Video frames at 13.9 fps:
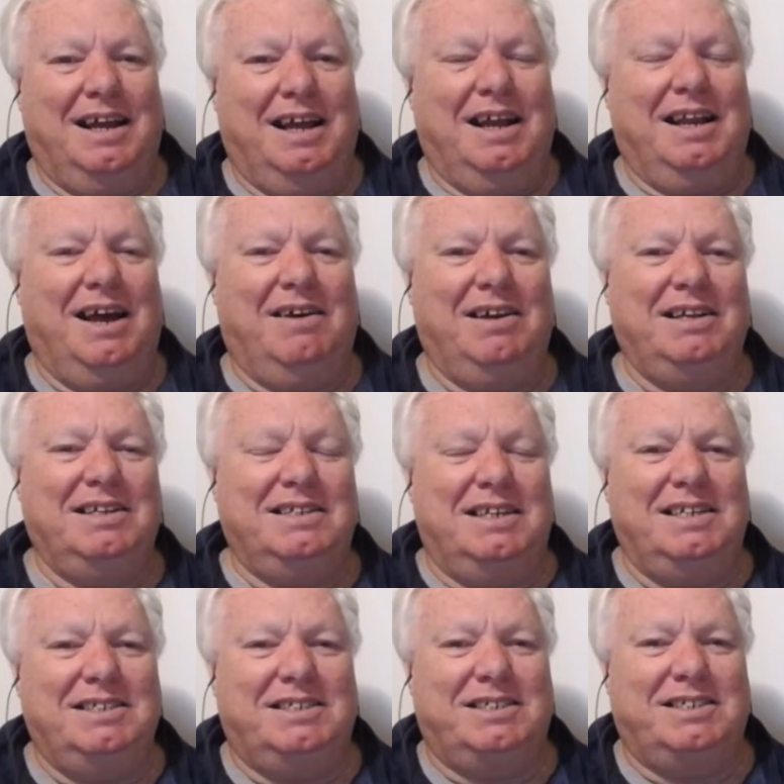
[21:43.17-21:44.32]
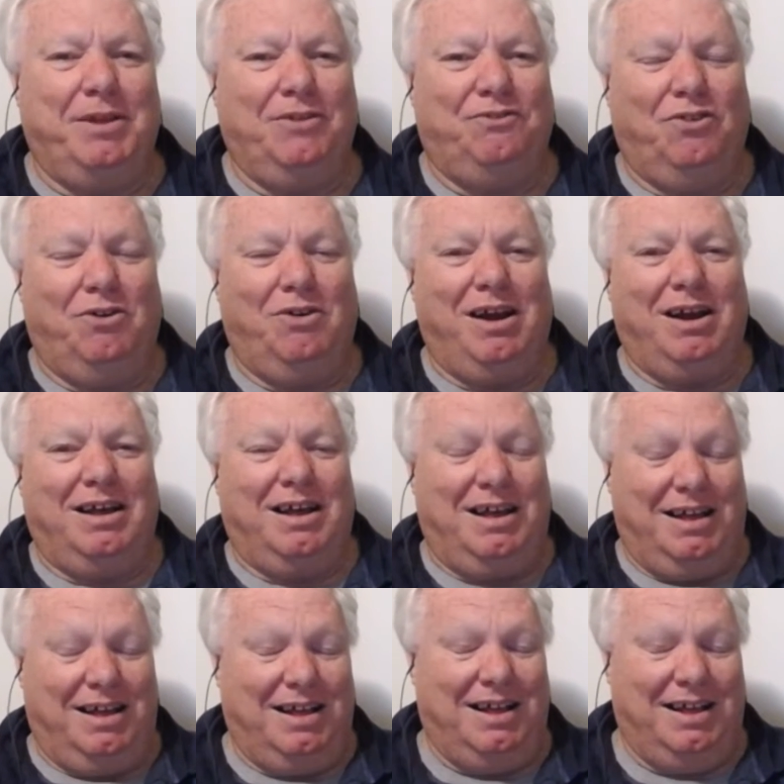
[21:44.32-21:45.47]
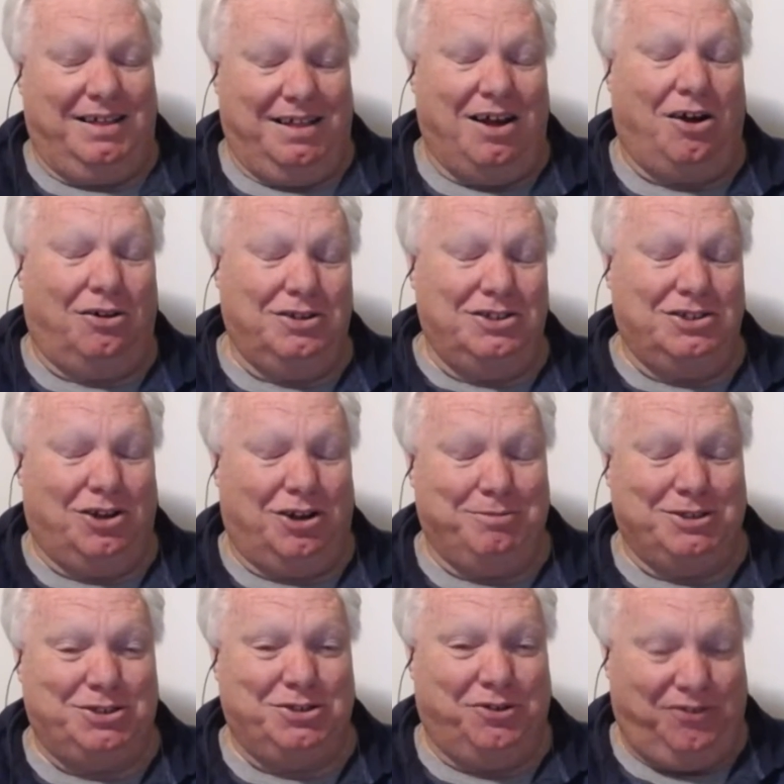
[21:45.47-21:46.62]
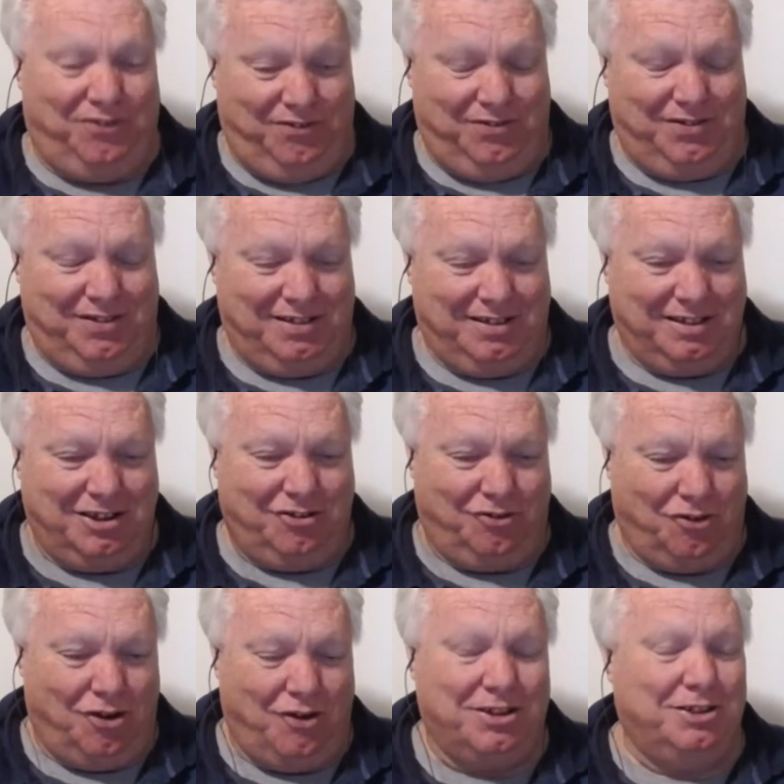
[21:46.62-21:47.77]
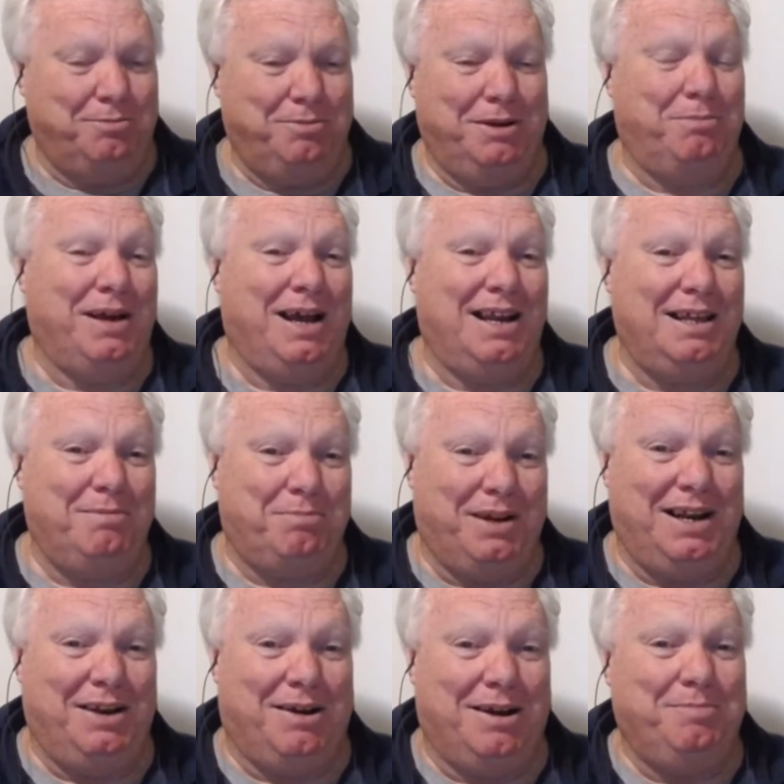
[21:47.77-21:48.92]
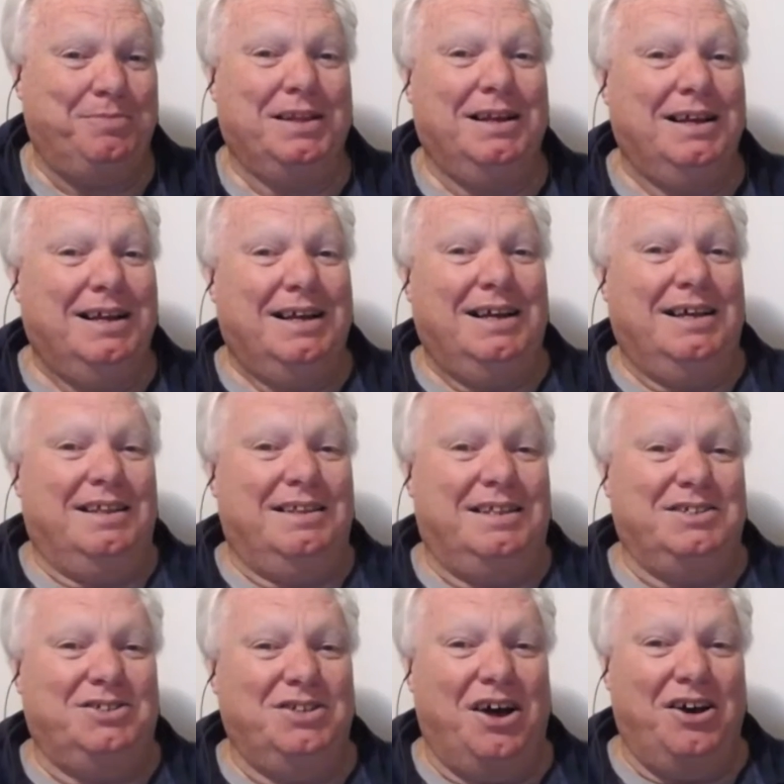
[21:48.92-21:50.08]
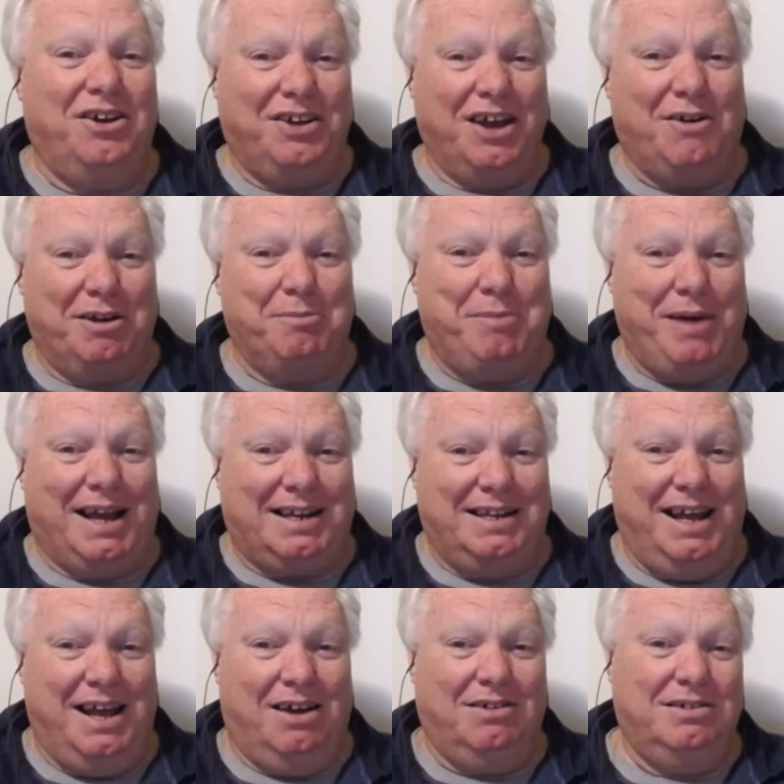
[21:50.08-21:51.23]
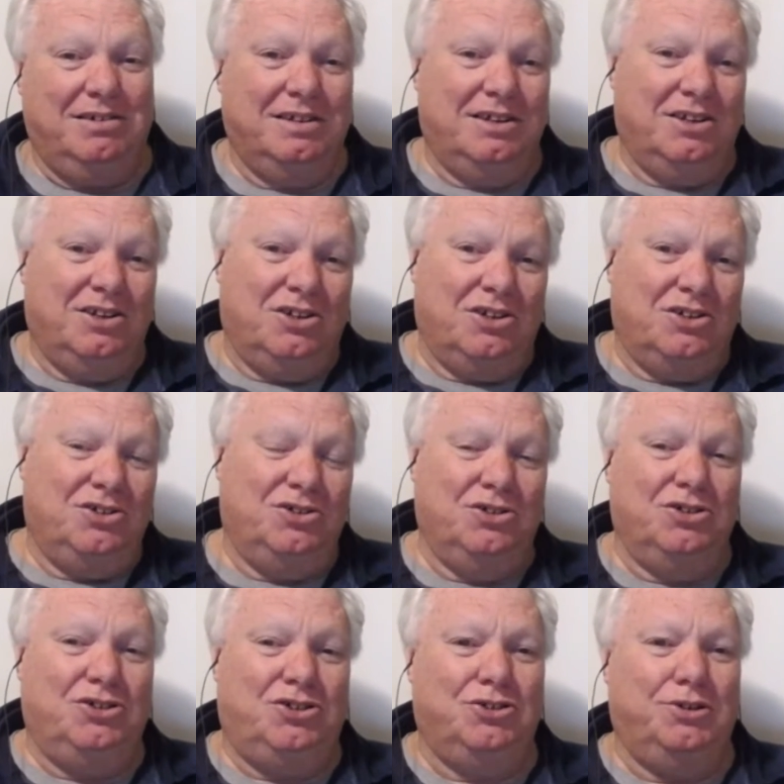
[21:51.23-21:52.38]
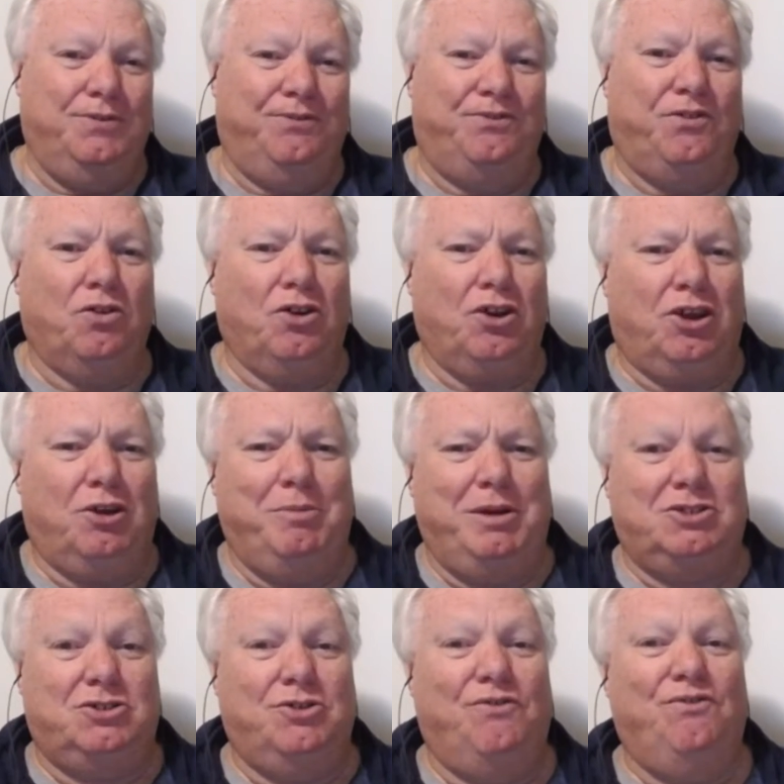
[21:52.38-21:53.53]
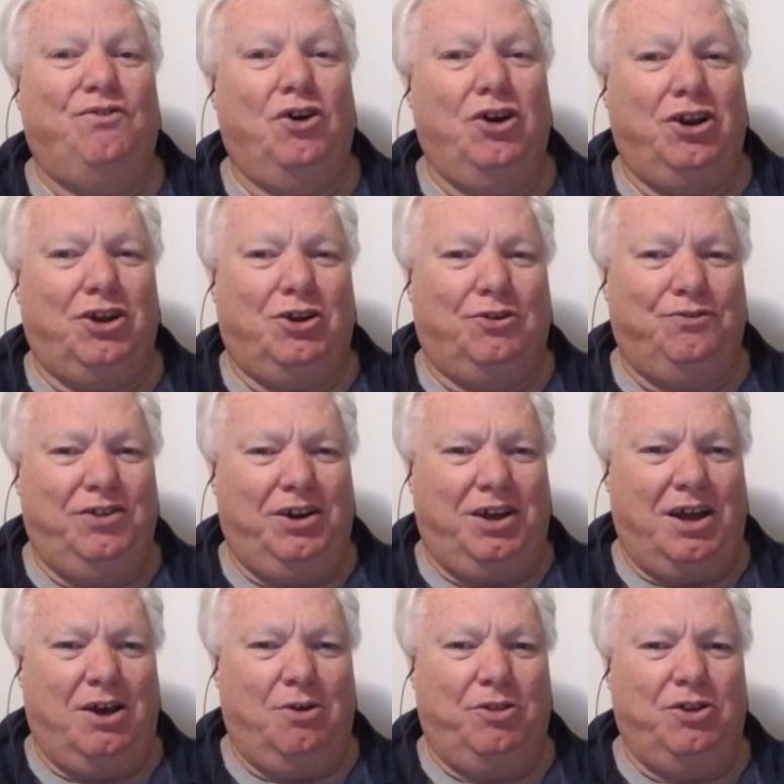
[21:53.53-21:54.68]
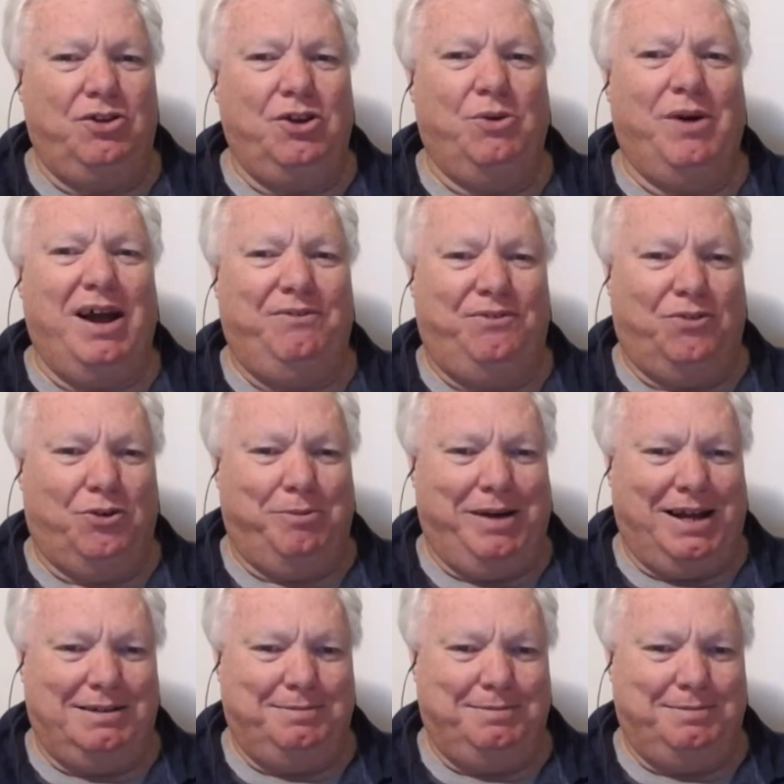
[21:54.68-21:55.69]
here's something for oldies like myself that drive us a bit batty. But anyway, there's no going back now. YouTube fully commits to vertical video with a new ad format.